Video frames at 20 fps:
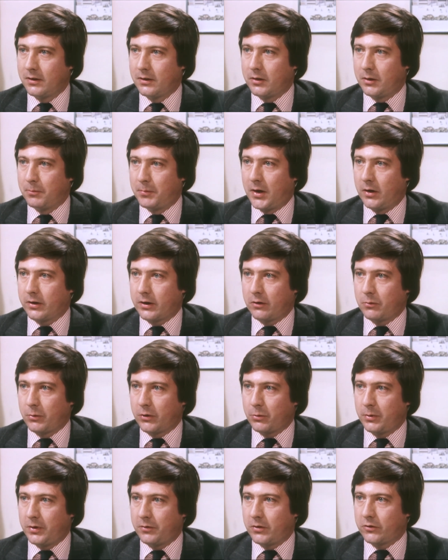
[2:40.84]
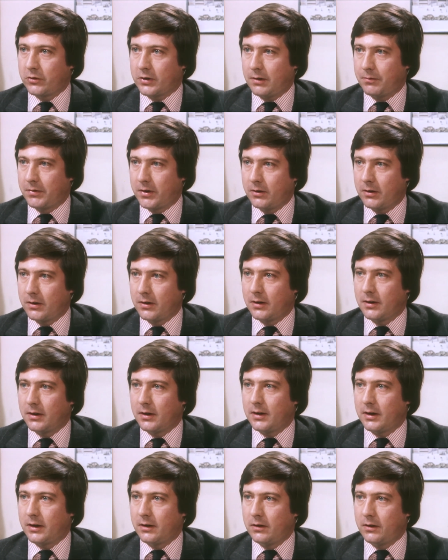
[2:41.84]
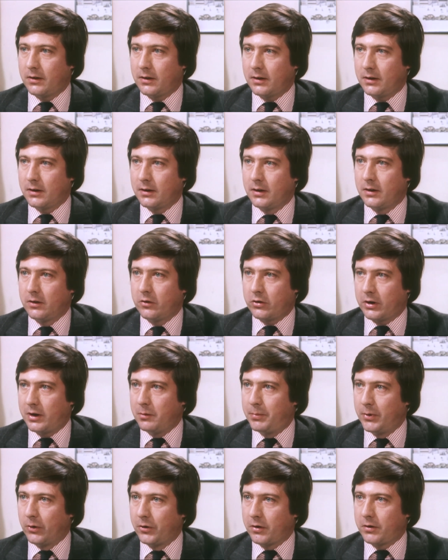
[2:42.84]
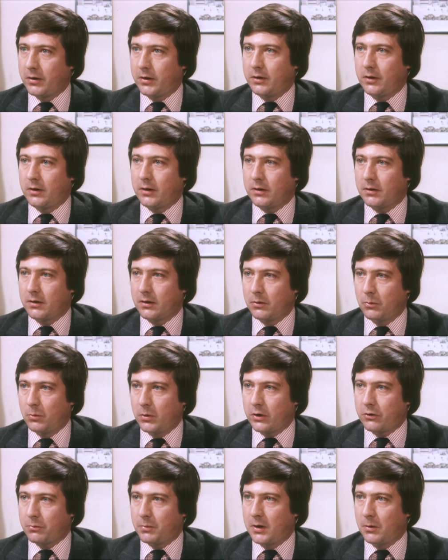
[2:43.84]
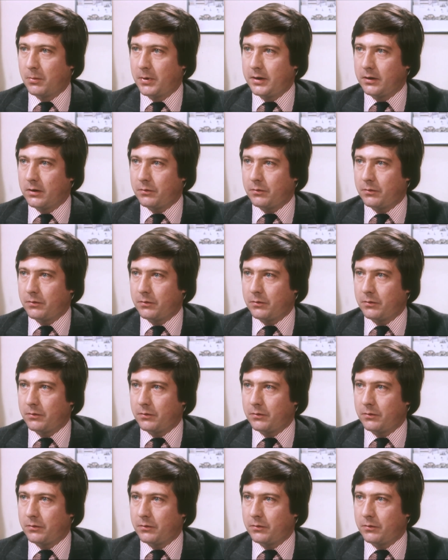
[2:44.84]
the market which we've discovered and uh, try and build on it in a worthwhile way in